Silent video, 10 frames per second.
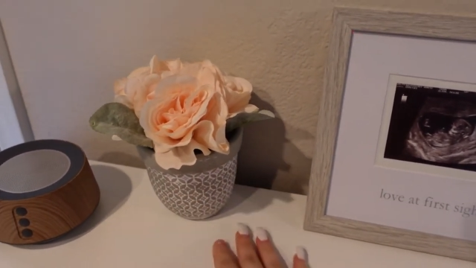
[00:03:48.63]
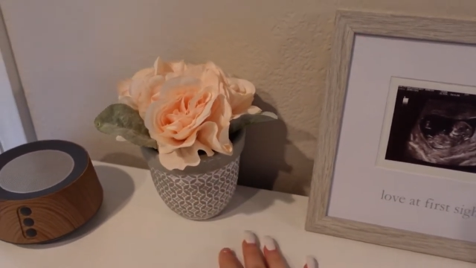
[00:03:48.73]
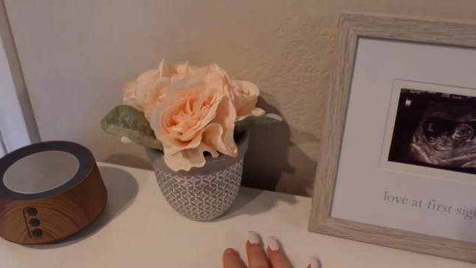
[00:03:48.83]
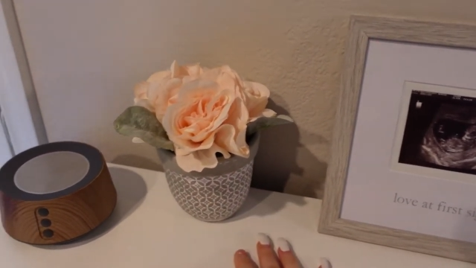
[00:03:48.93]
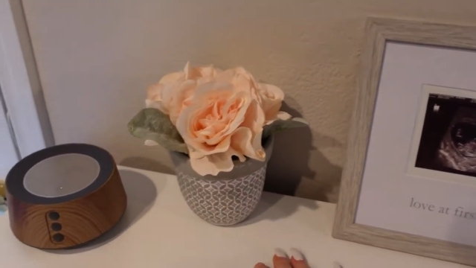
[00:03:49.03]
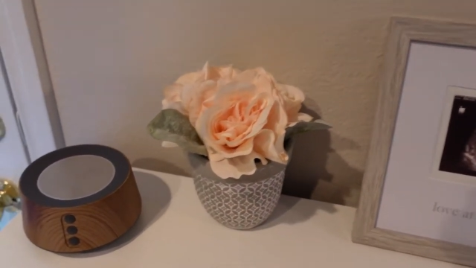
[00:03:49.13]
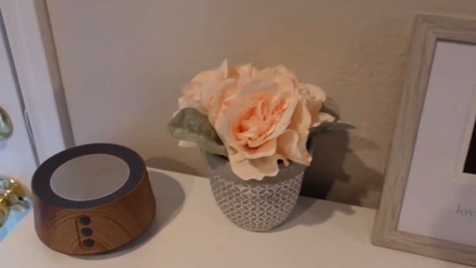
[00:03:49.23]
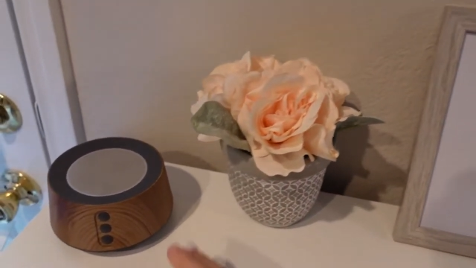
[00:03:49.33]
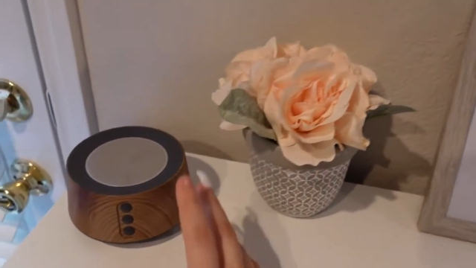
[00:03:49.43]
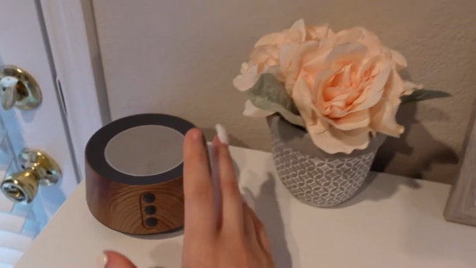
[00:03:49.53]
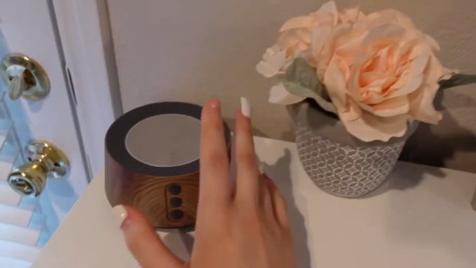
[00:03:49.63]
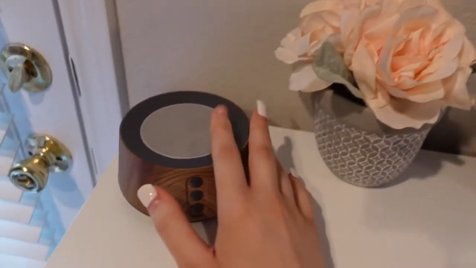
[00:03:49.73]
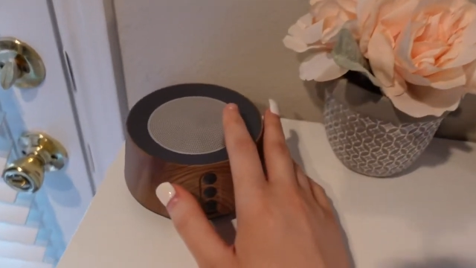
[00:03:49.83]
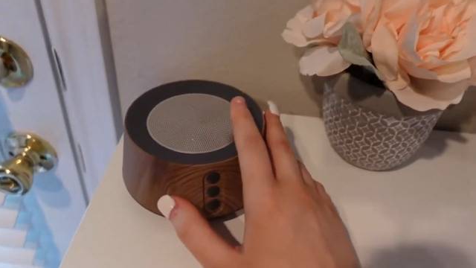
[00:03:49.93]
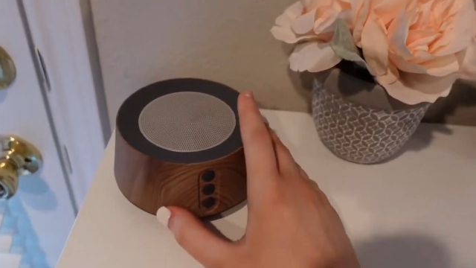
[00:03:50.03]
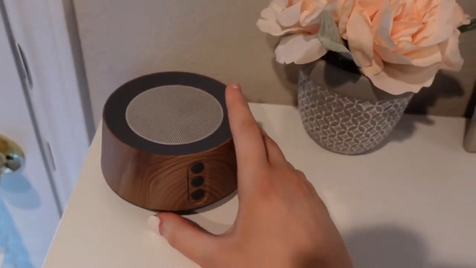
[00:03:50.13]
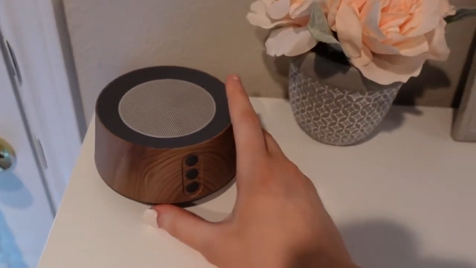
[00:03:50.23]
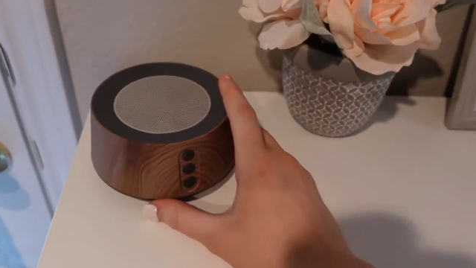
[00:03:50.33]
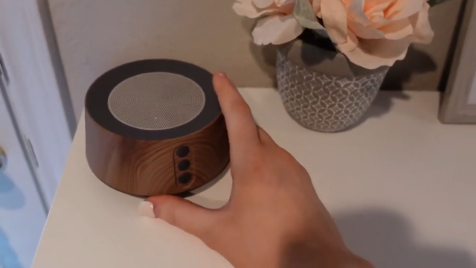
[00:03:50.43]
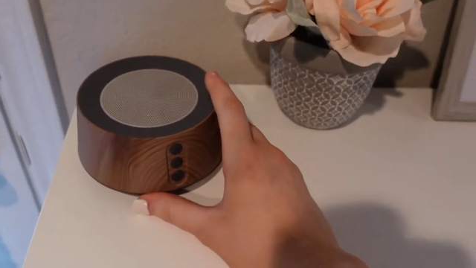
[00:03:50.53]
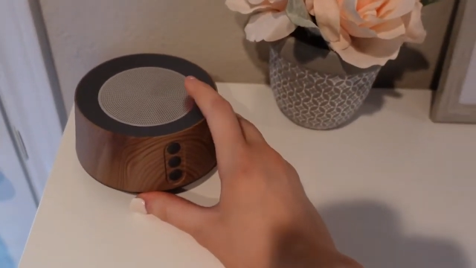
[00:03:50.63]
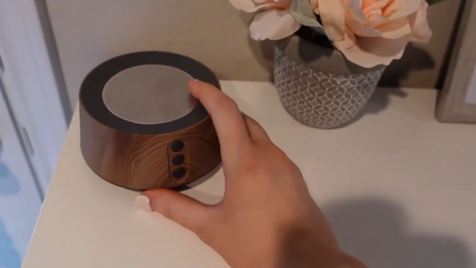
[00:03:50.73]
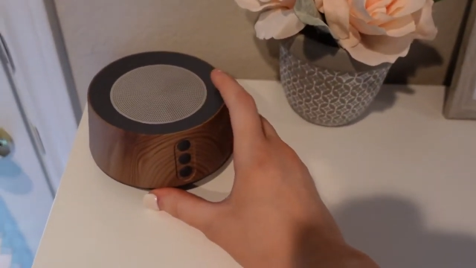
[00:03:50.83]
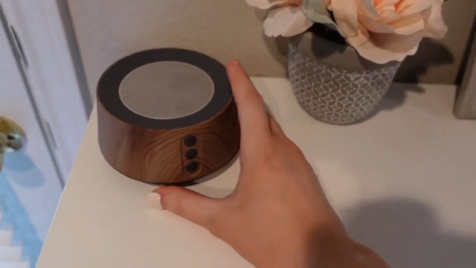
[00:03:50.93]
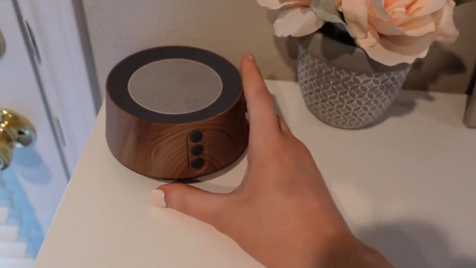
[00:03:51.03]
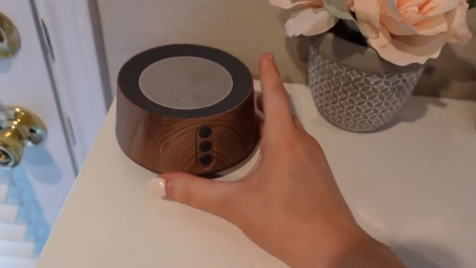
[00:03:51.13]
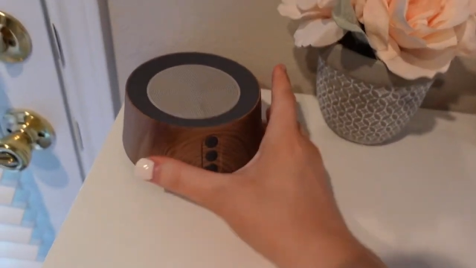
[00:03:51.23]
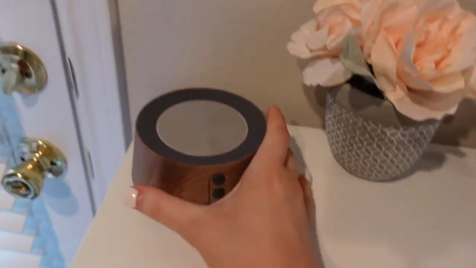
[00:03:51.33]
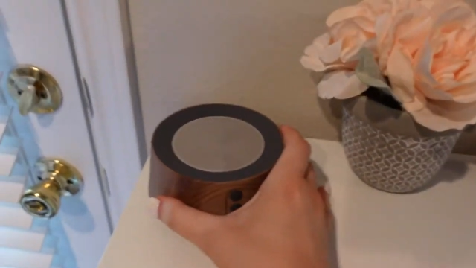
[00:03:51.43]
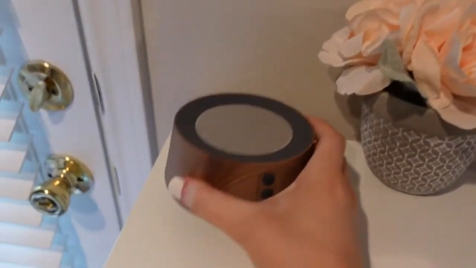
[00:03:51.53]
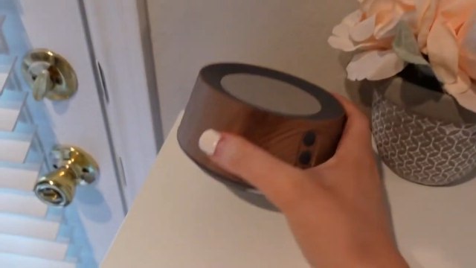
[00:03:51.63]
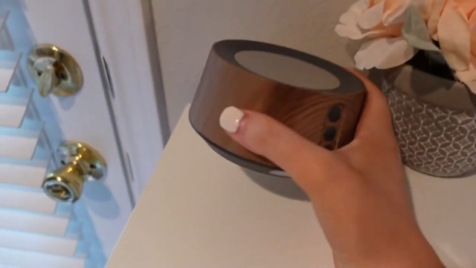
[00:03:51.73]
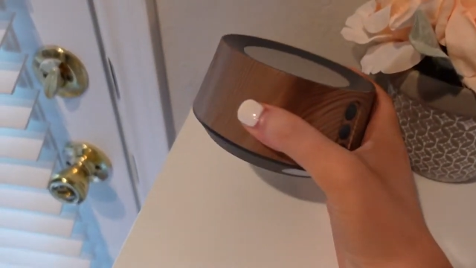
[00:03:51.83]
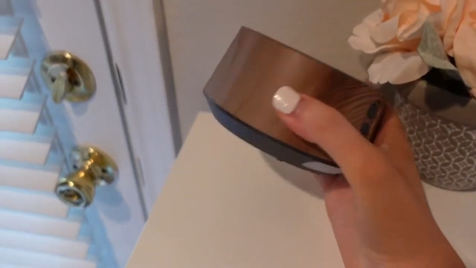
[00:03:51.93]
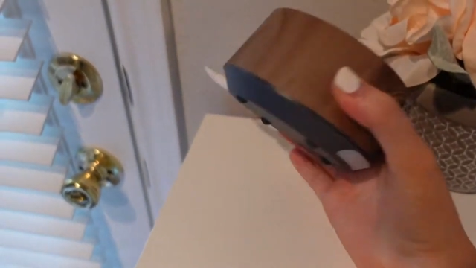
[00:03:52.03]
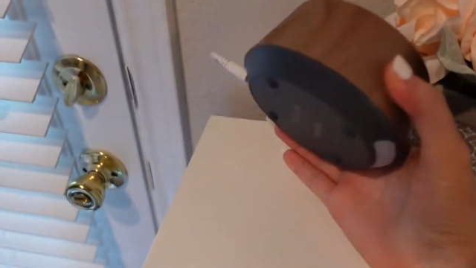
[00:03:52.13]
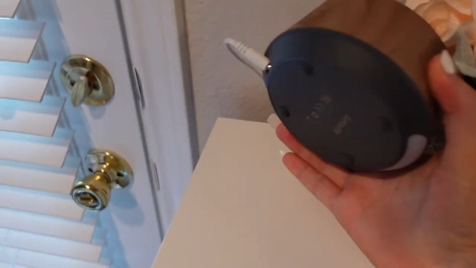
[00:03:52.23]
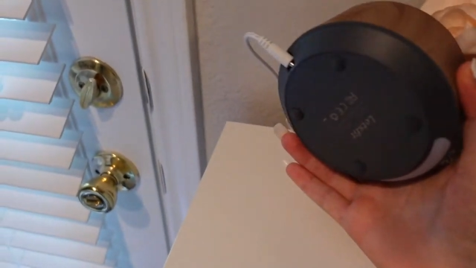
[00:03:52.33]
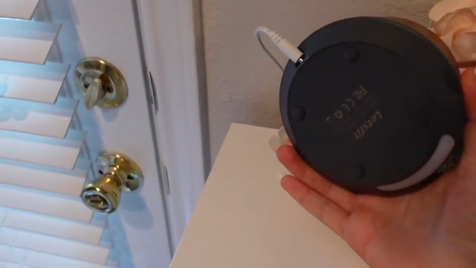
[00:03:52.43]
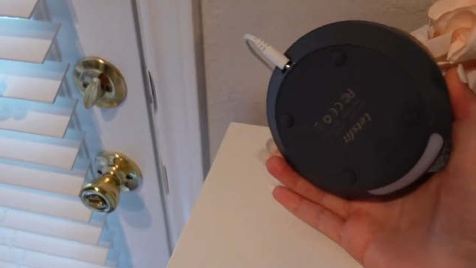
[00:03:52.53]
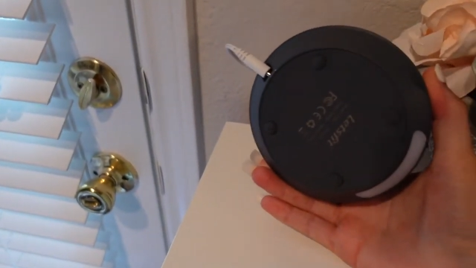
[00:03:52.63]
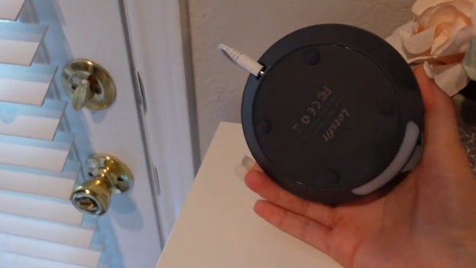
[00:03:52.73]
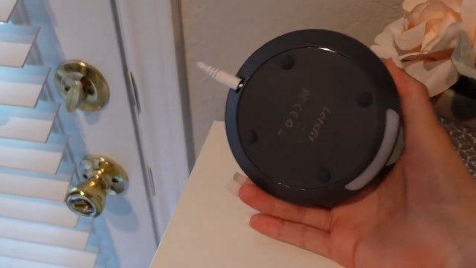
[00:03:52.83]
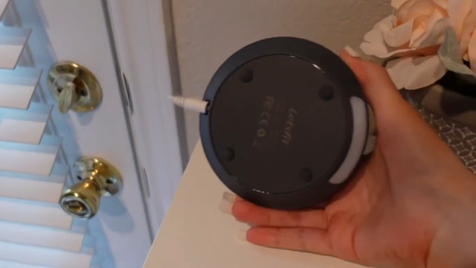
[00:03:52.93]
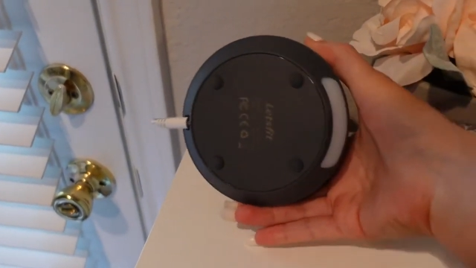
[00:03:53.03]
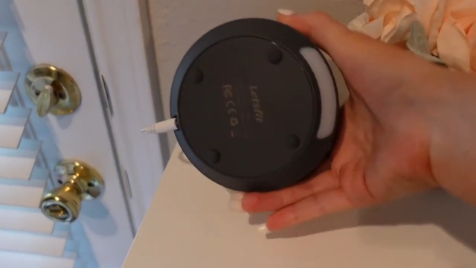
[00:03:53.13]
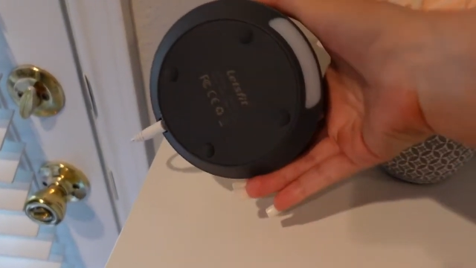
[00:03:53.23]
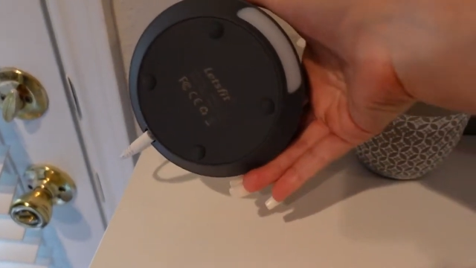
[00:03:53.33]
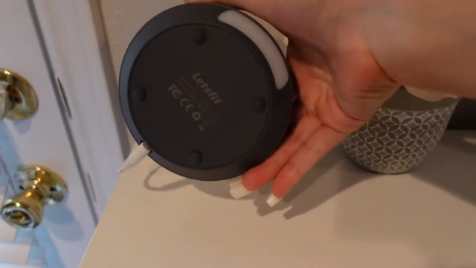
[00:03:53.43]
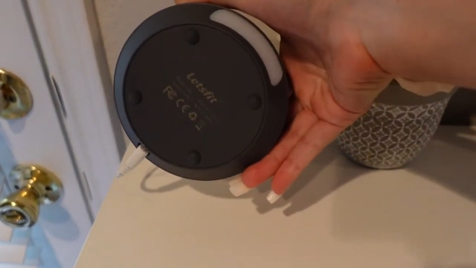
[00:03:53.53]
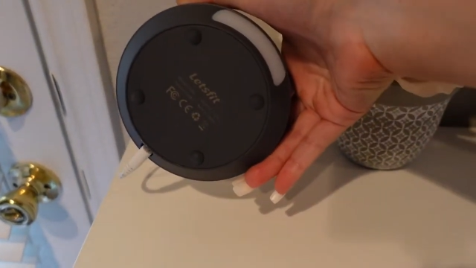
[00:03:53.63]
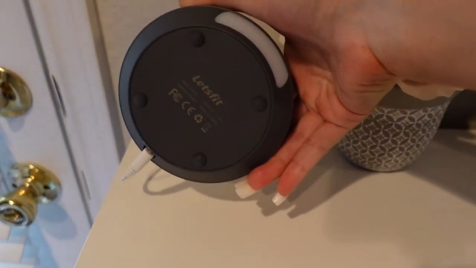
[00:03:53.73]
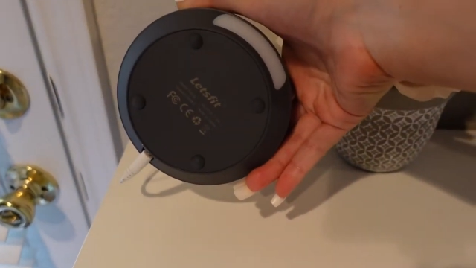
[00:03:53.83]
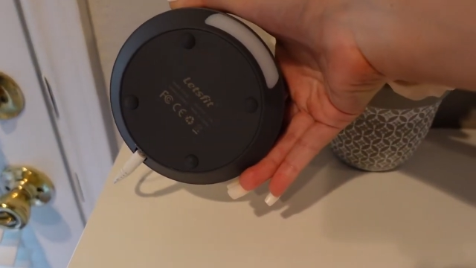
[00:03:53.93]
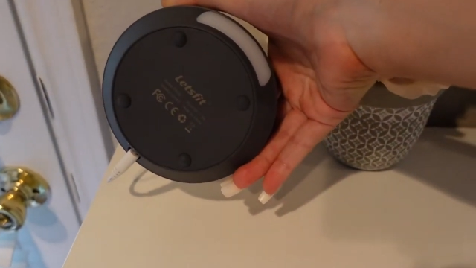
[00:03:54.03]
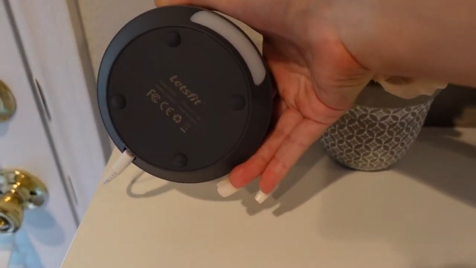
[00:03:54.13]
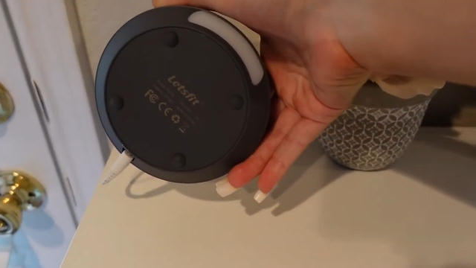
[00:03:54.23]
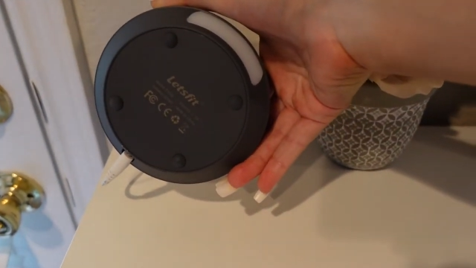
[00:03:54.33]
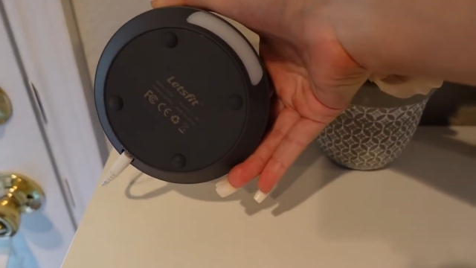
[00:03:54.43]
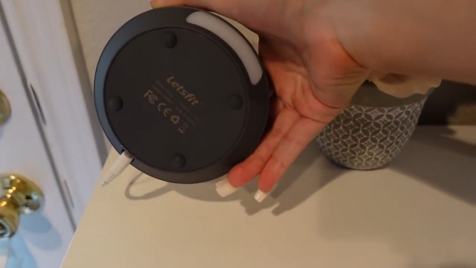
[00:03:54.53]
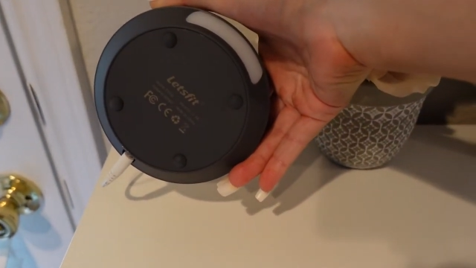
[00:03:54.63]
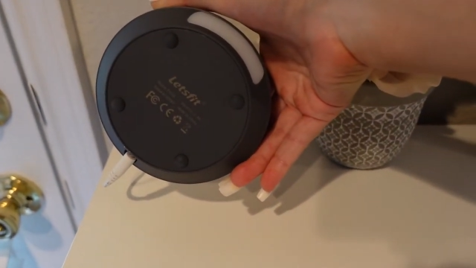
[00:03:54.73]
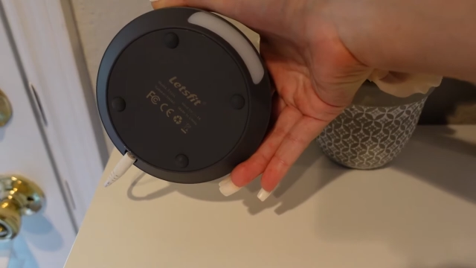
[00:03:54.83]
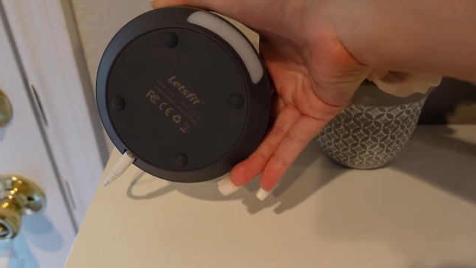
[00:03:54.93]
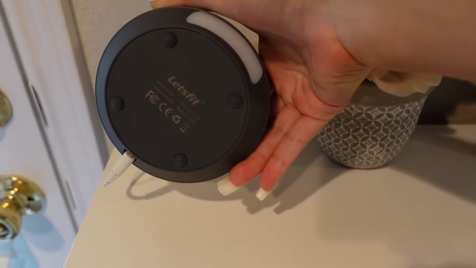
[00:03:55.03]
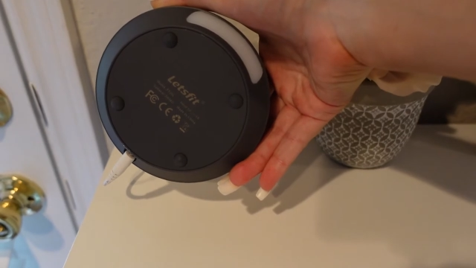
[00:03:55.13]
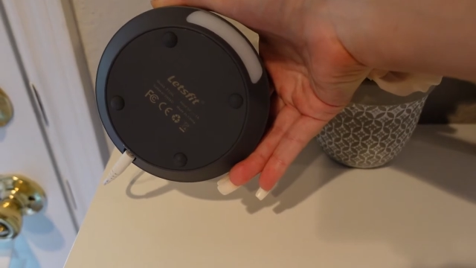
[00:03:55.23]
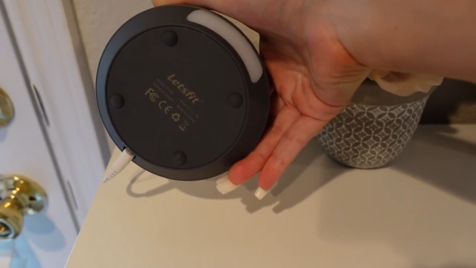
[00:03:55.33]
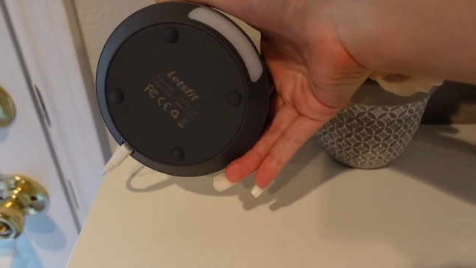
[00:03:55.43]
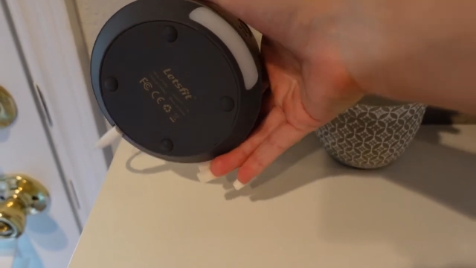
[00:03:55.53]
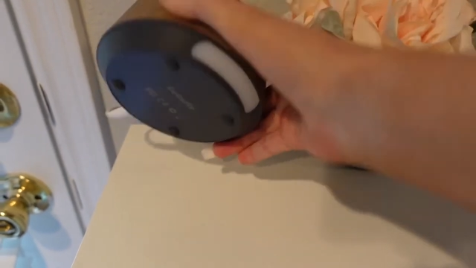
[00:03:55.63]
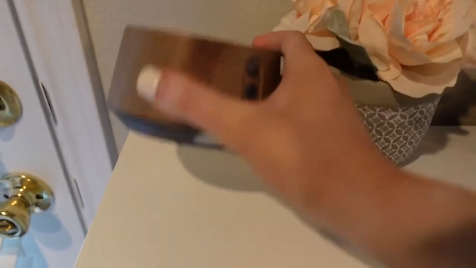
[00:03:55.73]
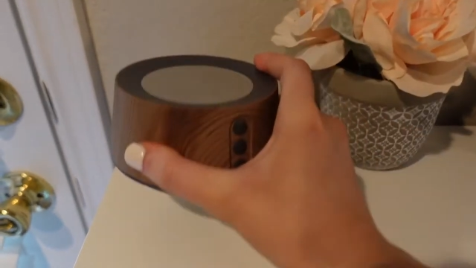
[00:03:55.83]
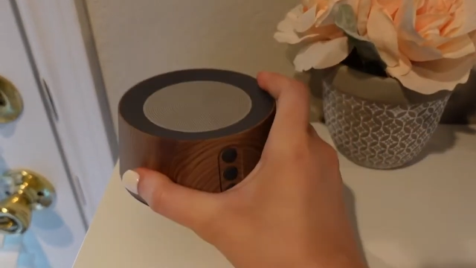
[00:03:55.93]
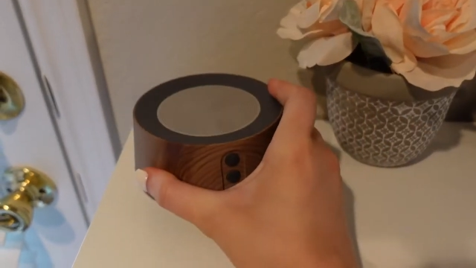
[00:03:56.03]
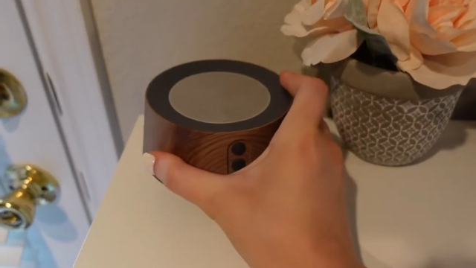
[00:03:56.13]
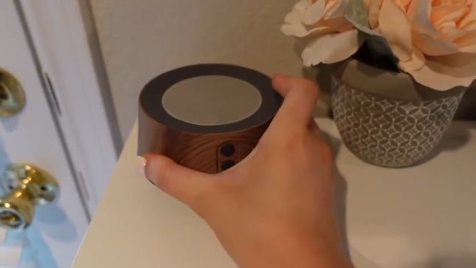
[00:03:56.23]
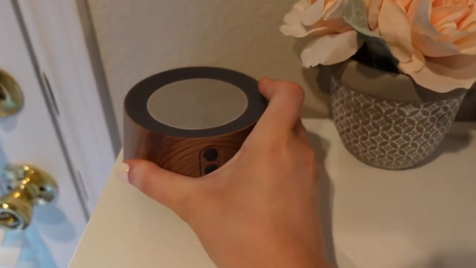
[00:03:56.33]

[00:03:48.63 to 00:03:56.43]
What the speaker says: Nobody's mouth can be seen.